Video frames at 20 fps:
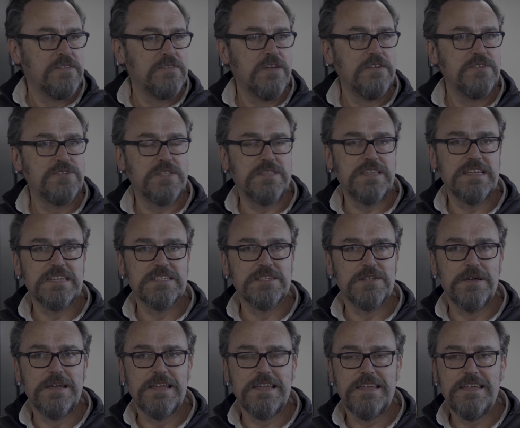those are things
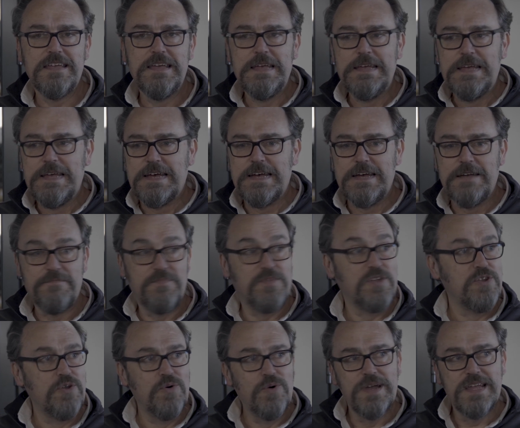like
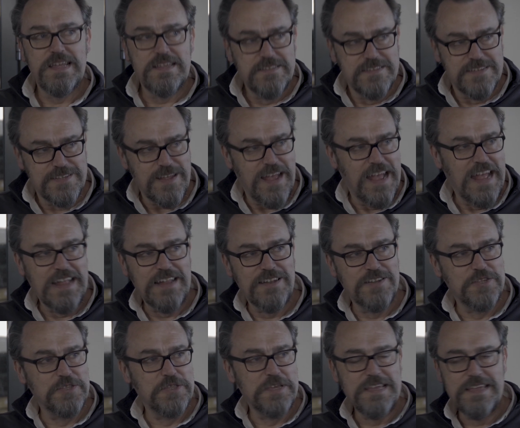the noise
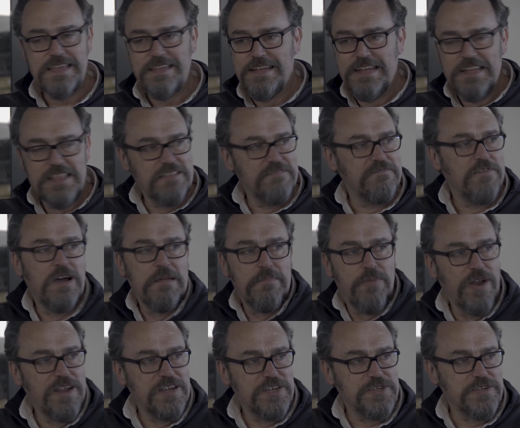and the
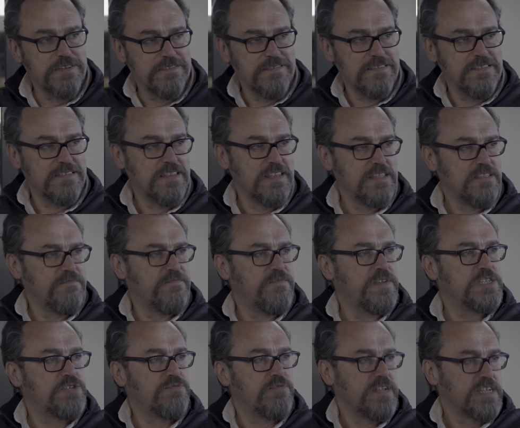vibration and the
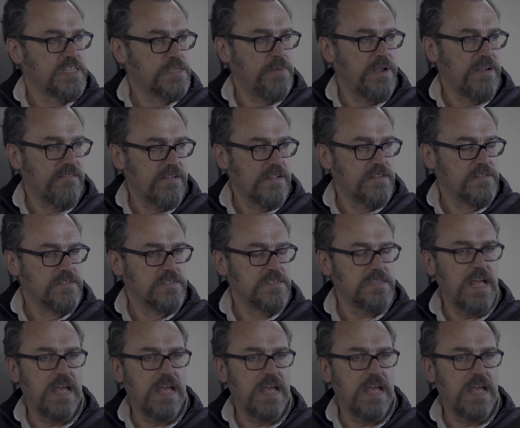visceral experience.